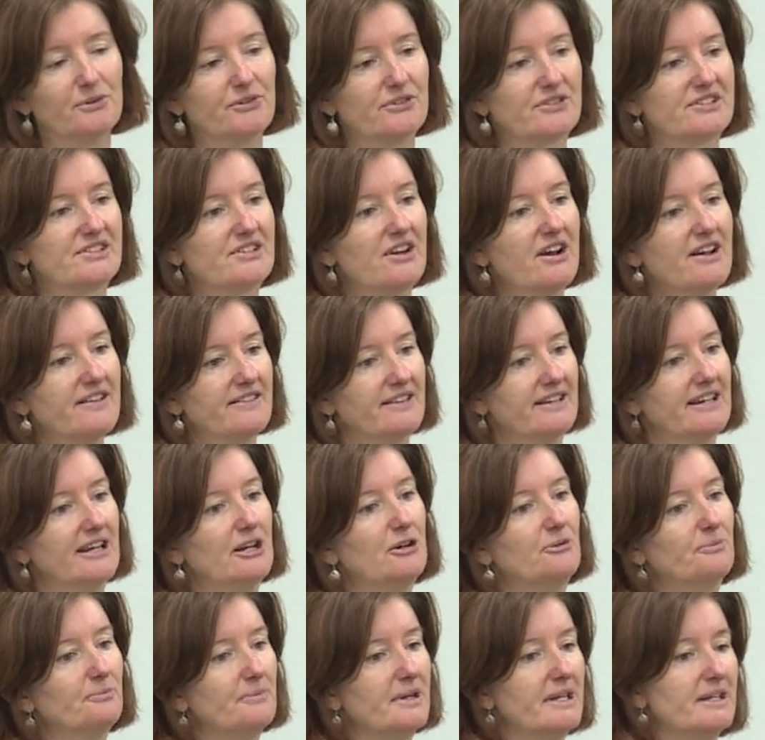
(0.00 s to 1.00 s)
The site that
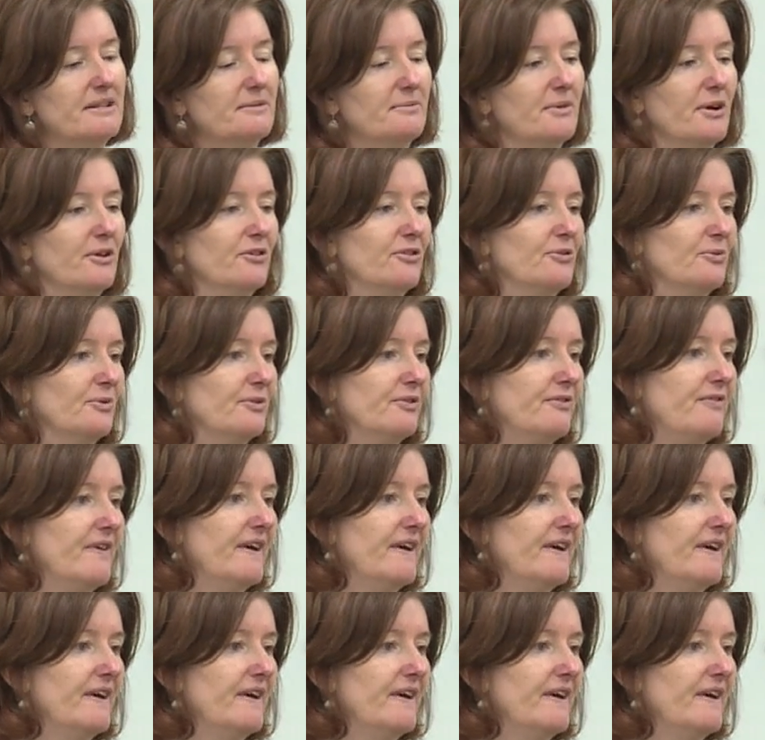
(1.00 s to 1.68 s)
helped me the most was